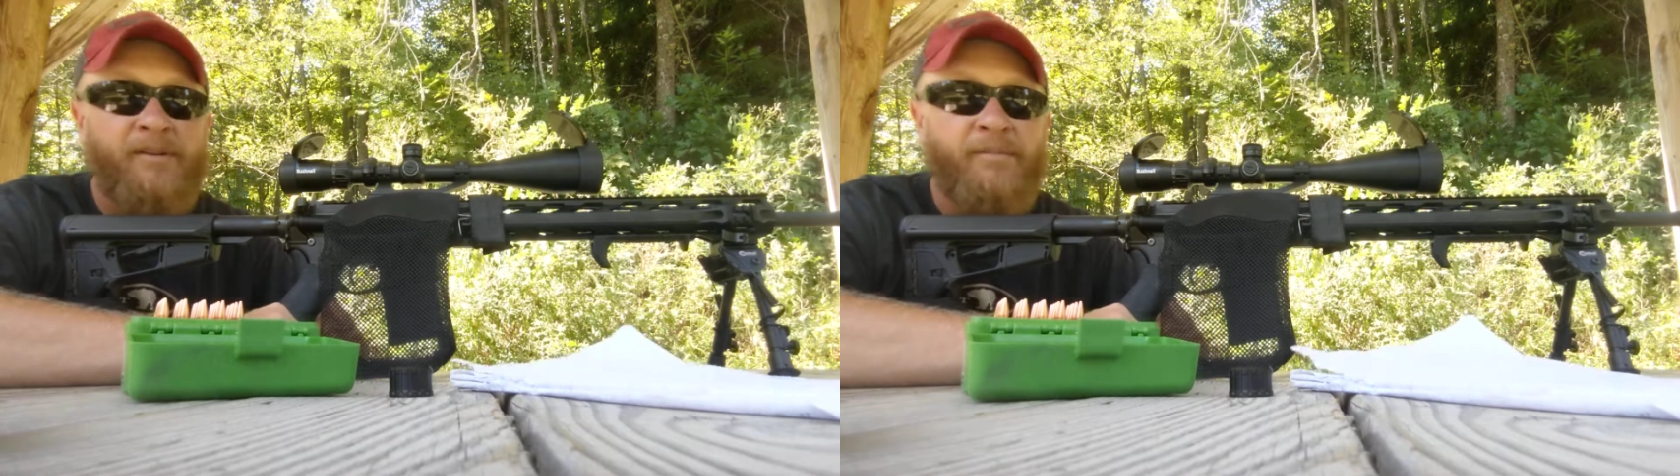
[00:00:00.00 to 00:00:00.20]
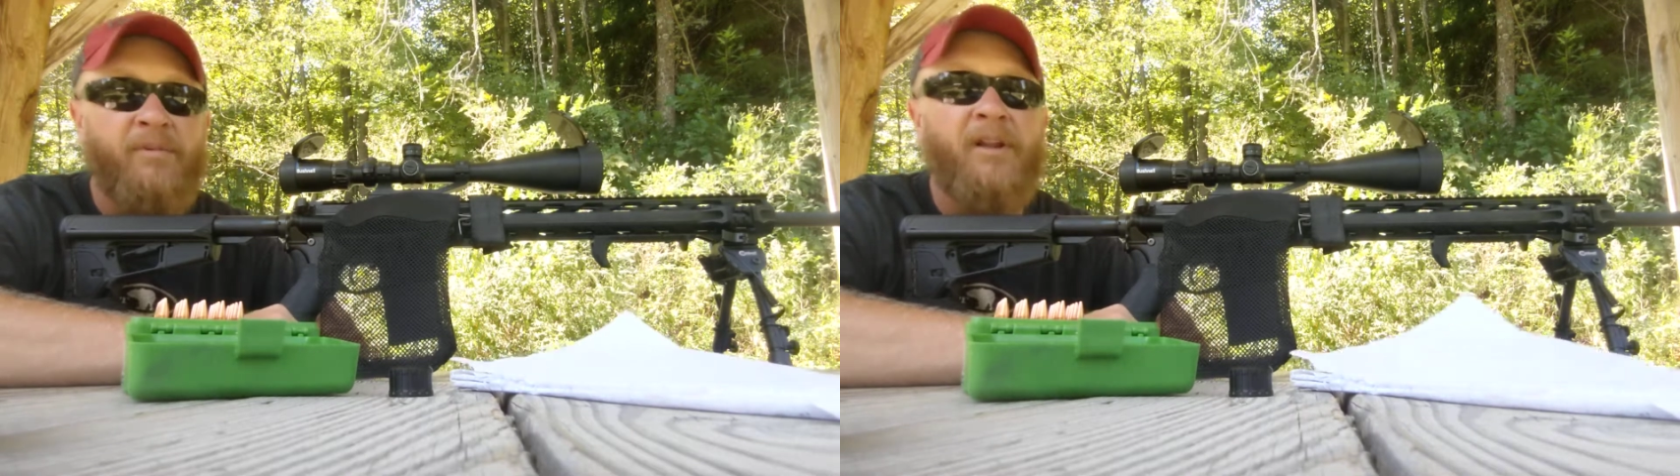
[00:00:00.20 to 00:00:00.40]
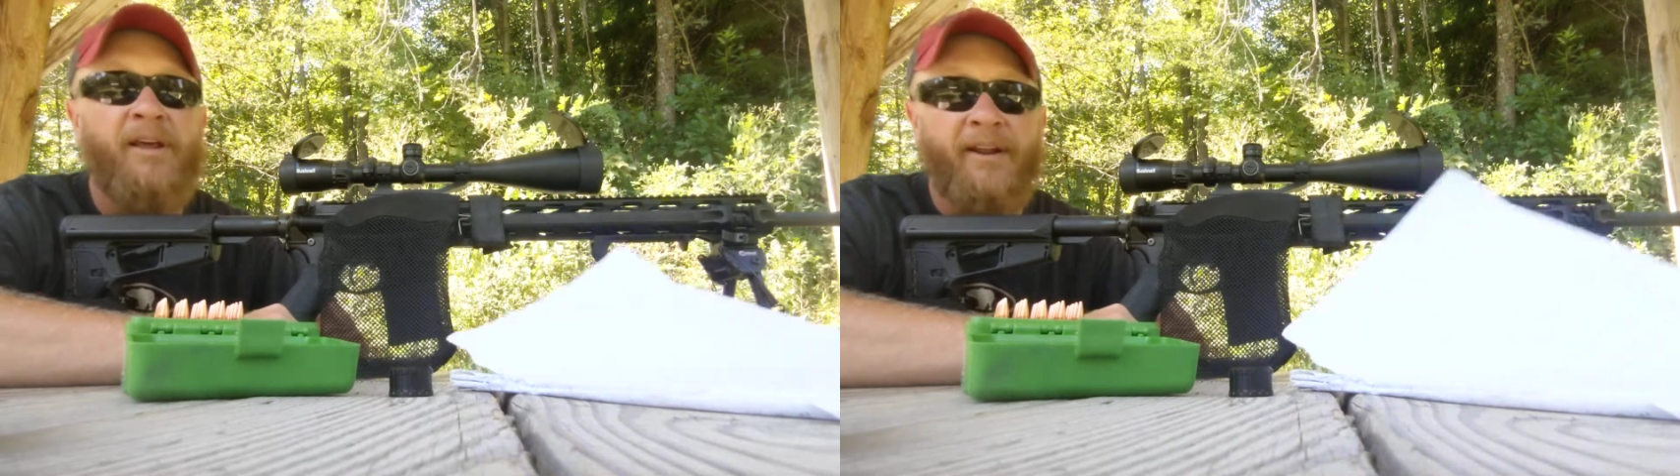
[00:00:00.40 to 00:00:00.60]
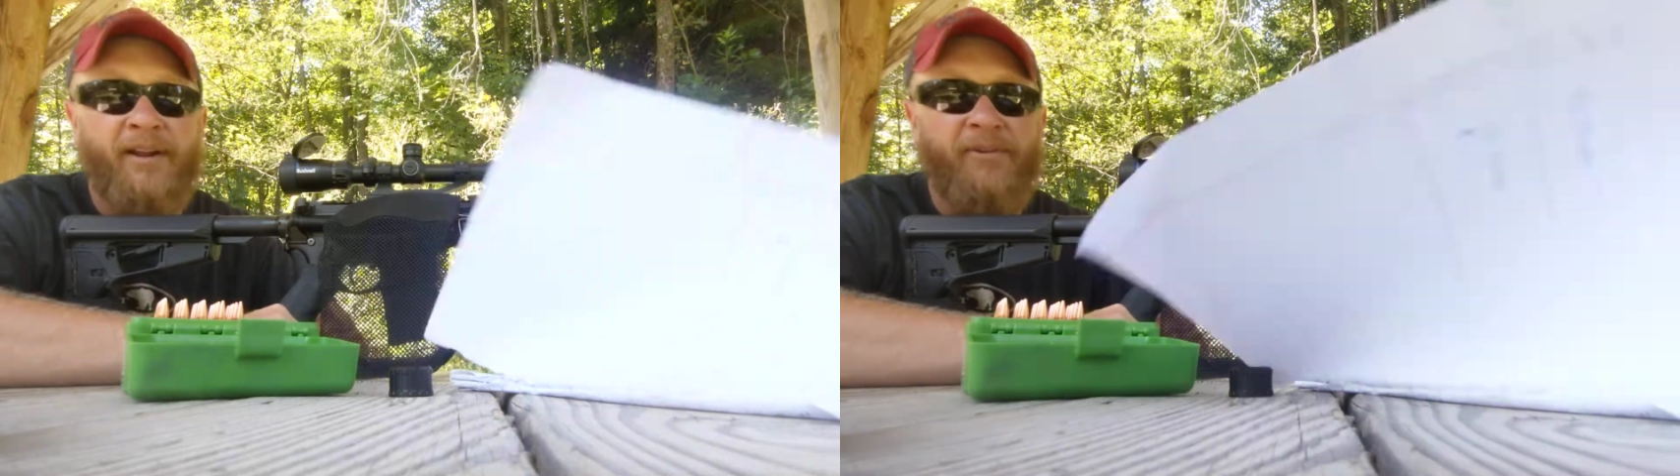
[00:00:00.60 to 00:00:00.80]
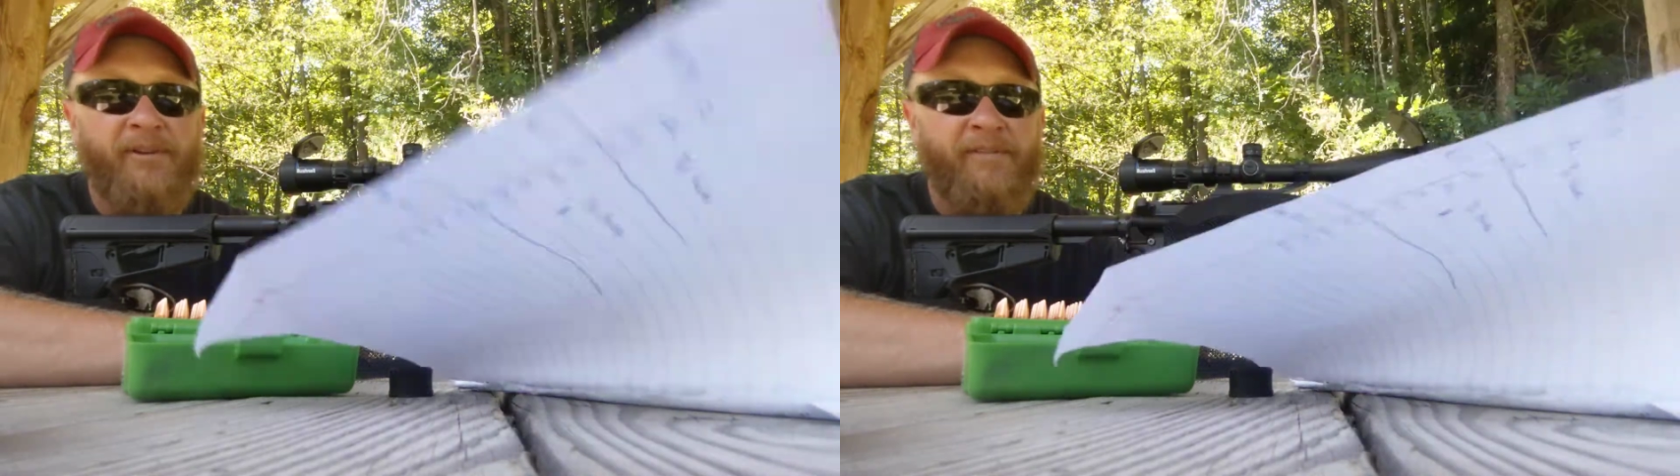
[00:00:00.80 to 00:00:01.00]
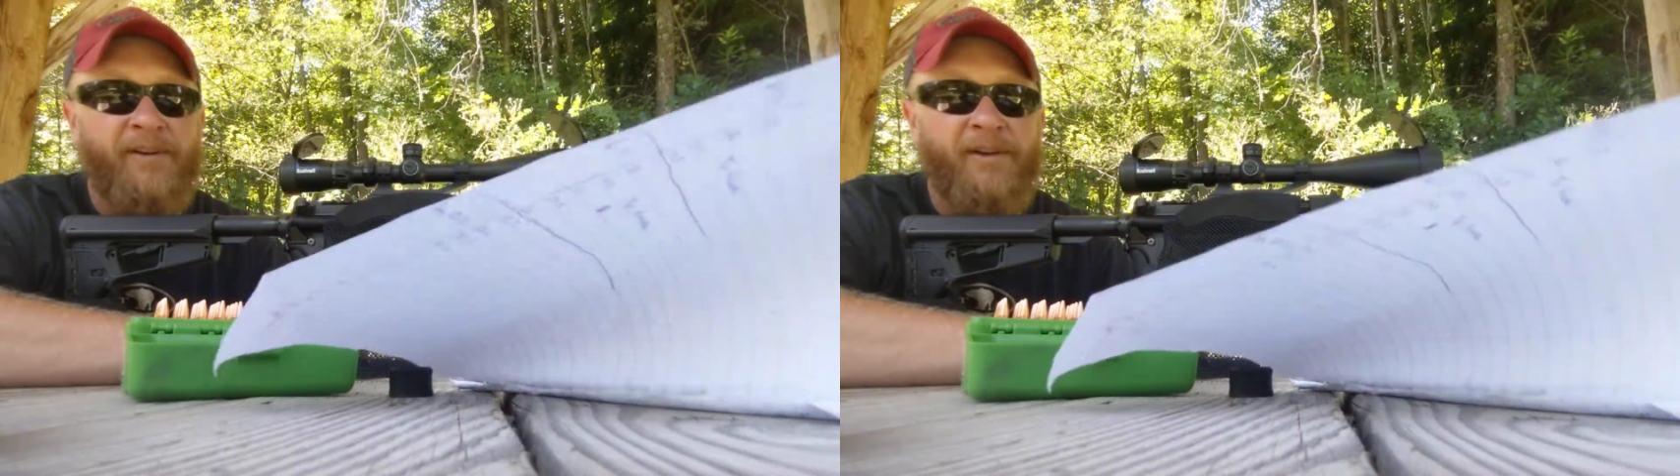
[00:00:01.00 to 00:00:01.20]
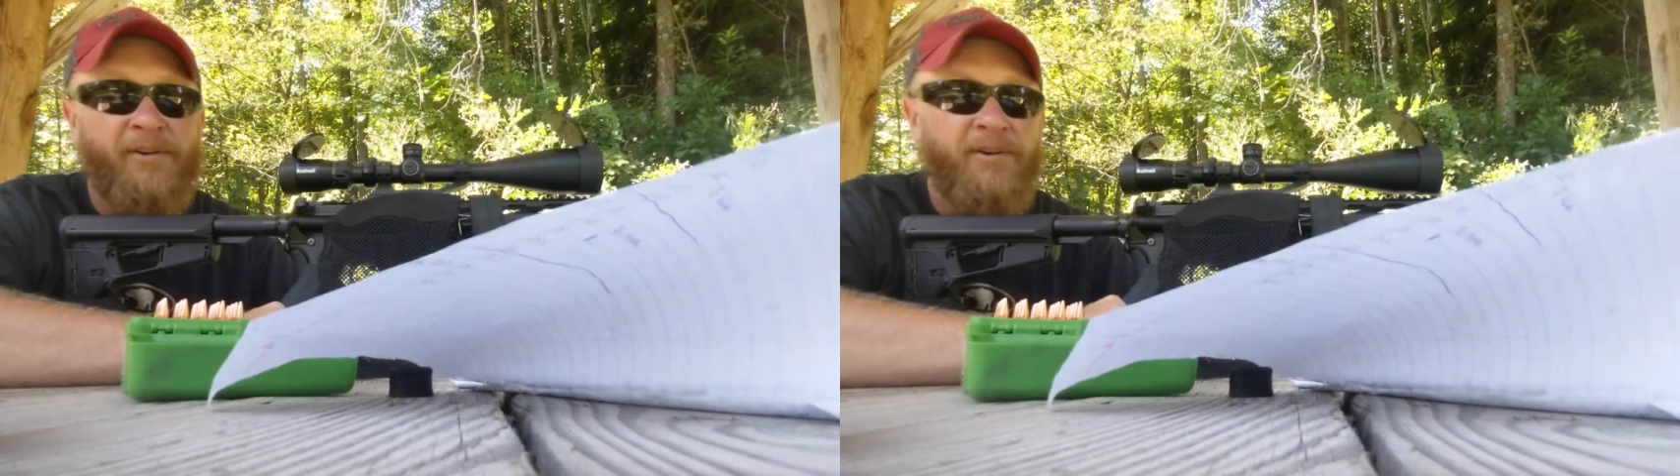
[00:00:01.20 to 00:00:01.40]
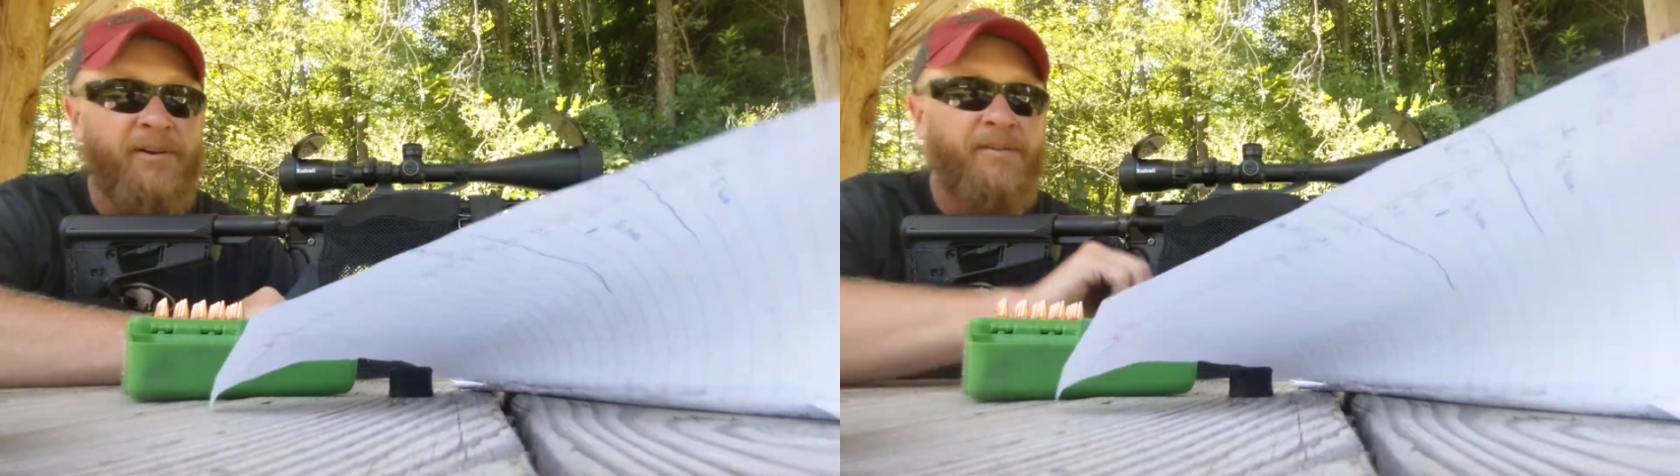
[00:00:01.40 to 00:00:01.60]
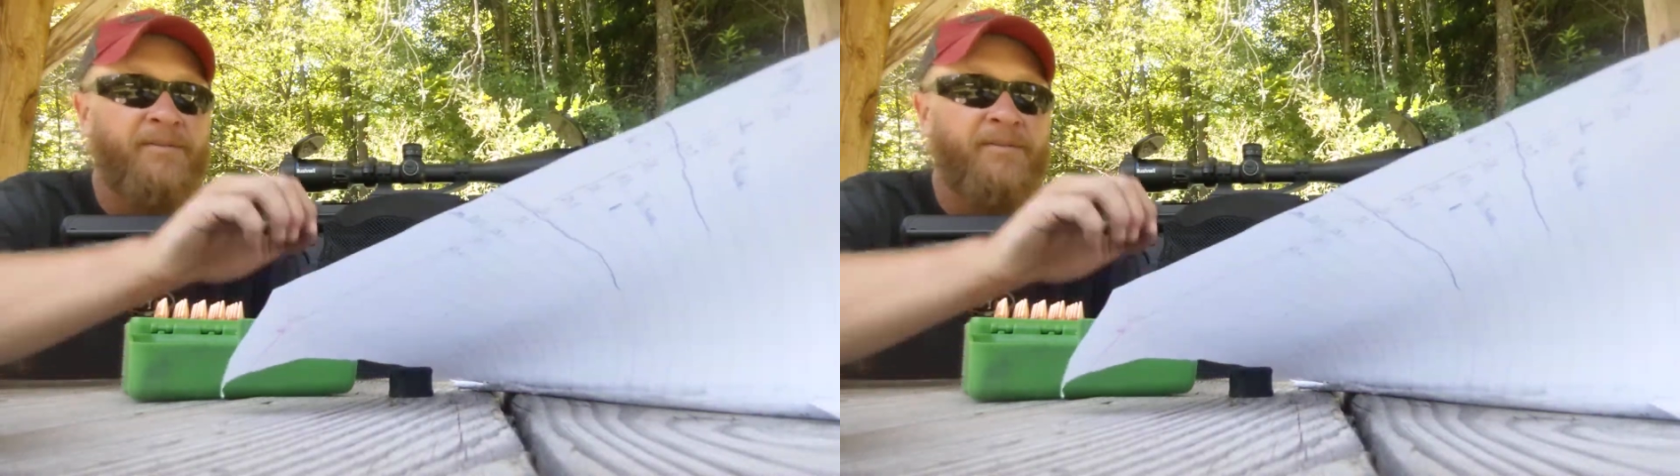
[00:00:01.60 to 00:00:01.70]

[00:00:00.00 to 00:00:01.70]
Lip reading: I'm glad I got rid of the Valkyrie.